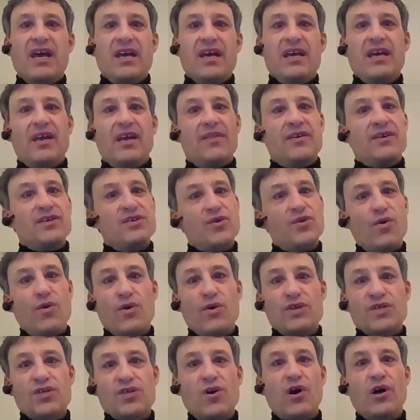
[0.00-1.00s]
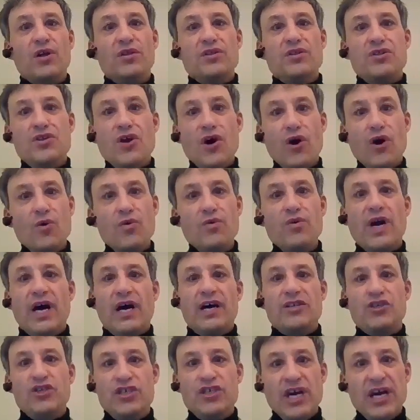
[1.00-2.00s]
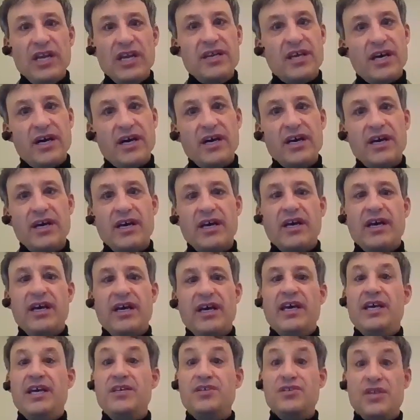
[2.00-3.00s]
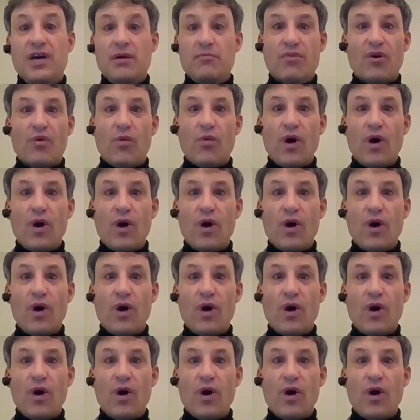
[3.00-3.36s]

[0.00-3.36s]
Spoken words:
There's a horse called Known Agenda. He's number